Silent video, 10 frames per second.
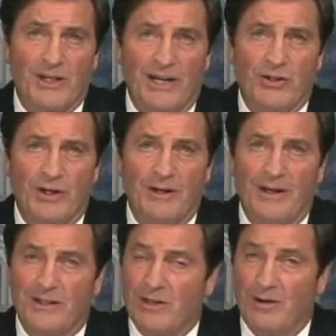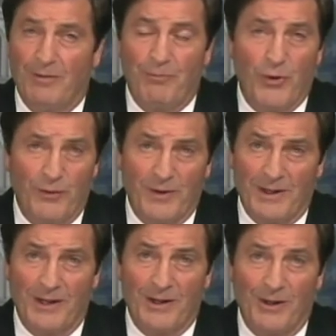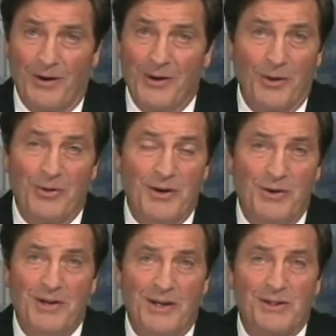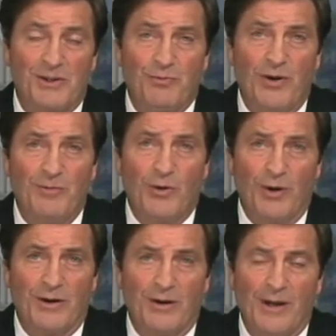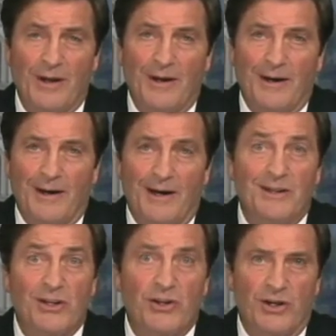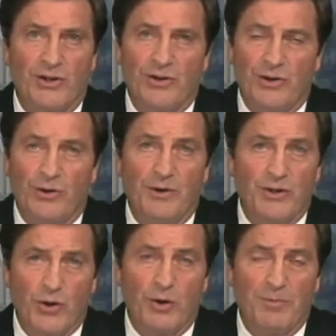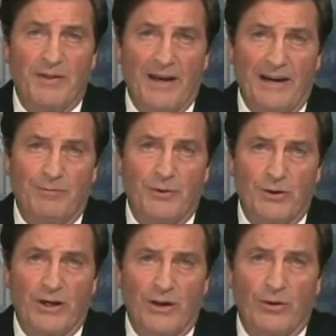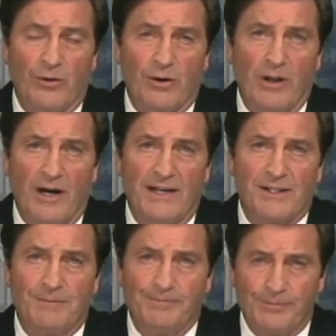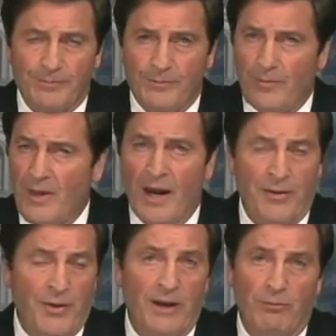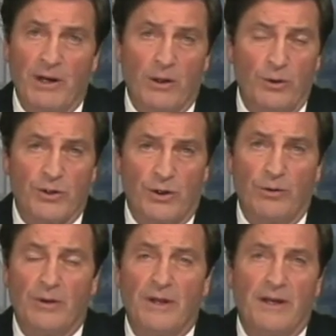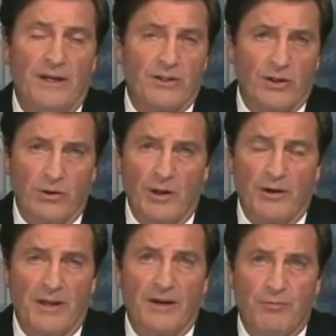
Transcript: section. It's perfectly clear. I don't think you need a Supreme Court decision to interpret that particular clause. I think reclusal is clearly